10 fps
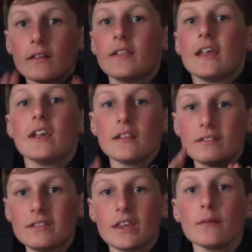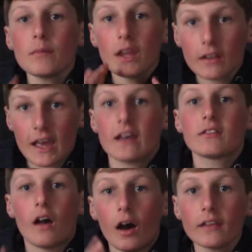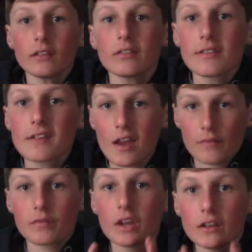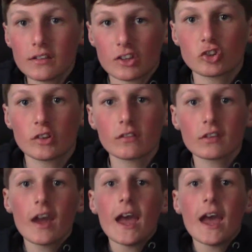they deem it as unsafe conditions